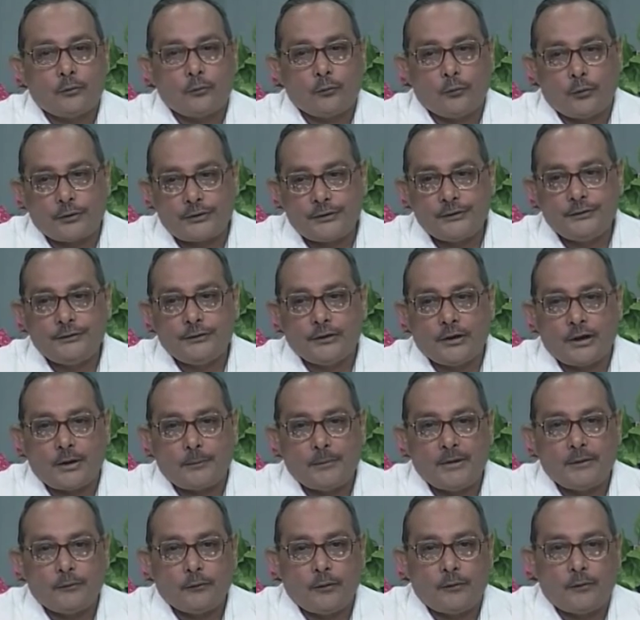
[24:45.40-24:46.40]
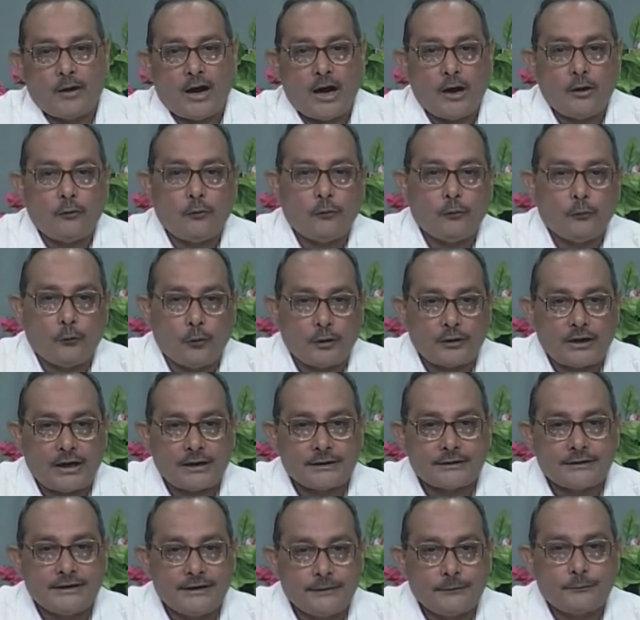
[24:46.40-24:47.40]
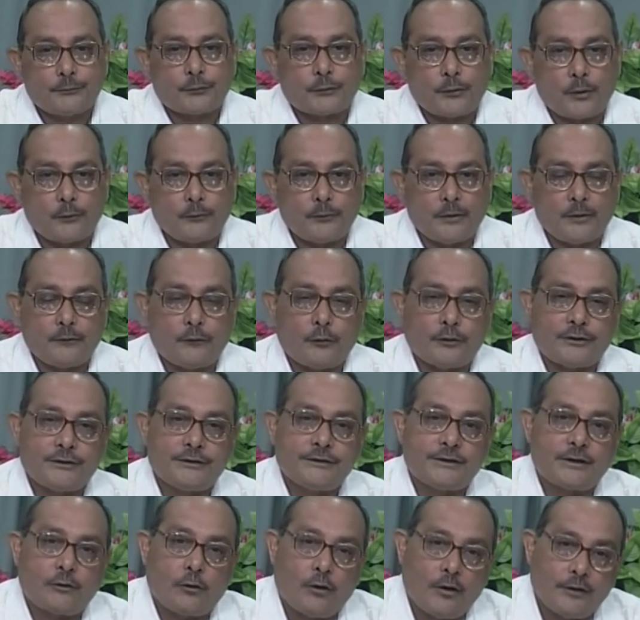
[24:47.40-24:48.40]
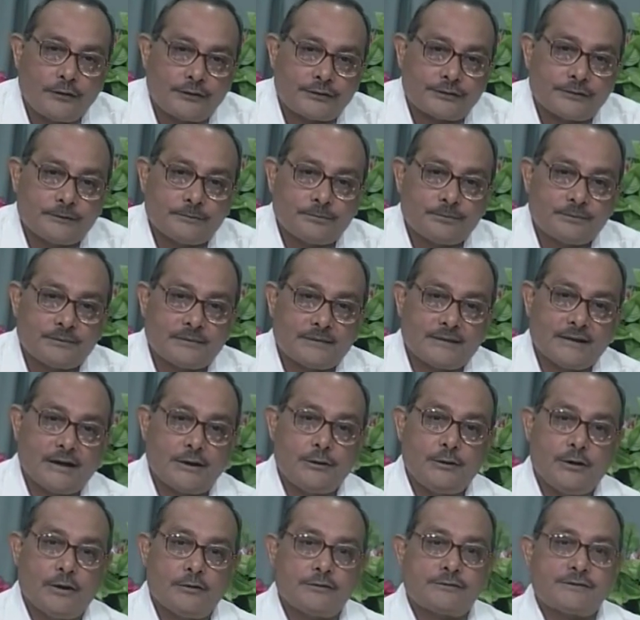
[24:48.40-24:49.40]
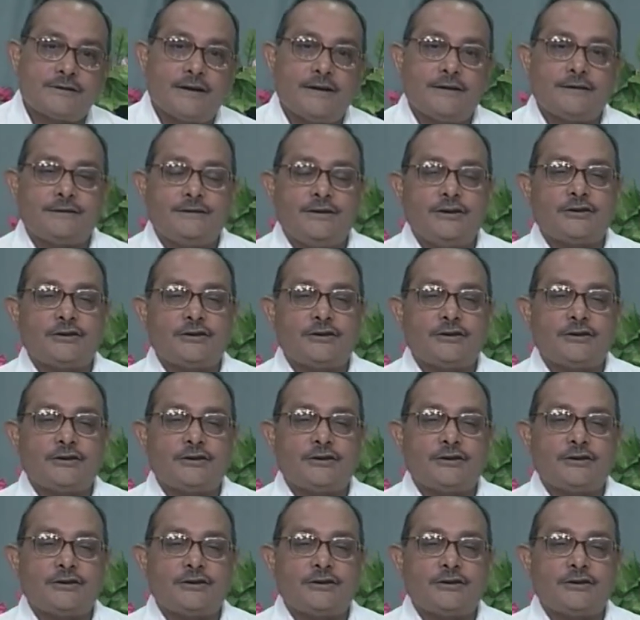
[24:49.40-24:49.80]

what is your I mean how what are the what is the cause that you have changed